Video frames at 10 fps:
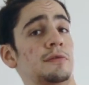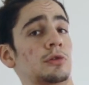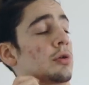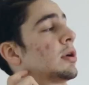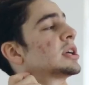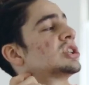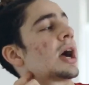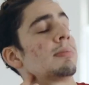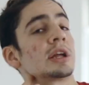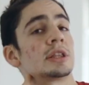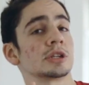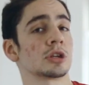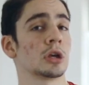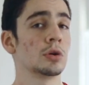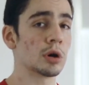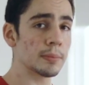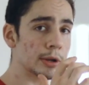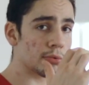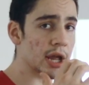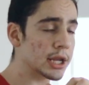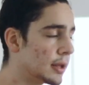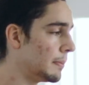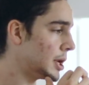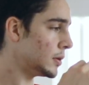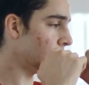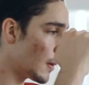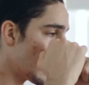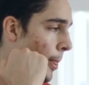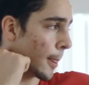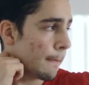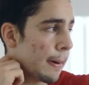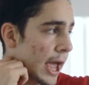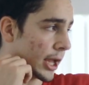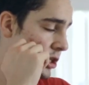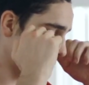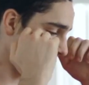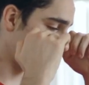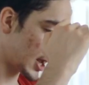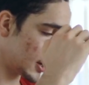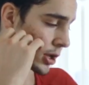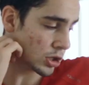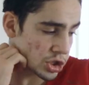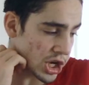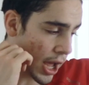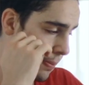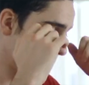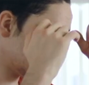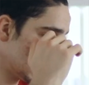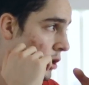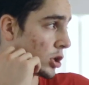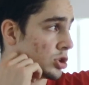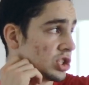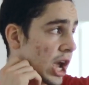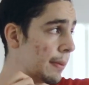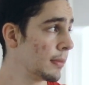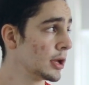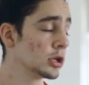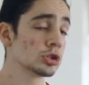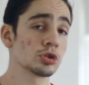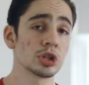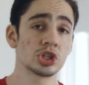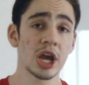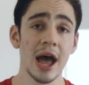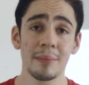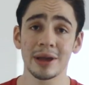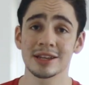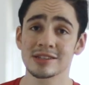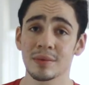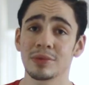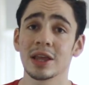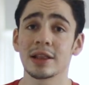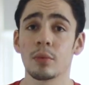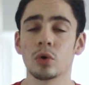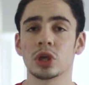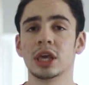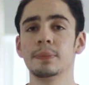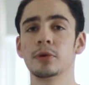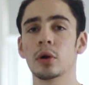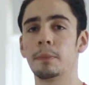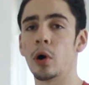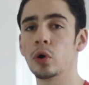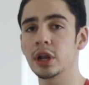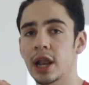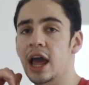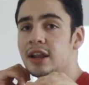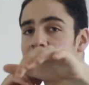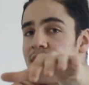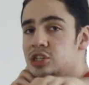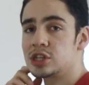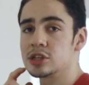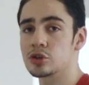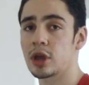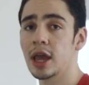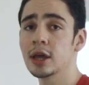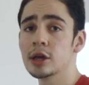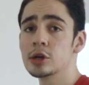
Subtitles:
of throwing a jab like this. You want to be right in the middle, bang, just like that. Jab, jab. So the jab is something that will keep your opponent at a distance, okay?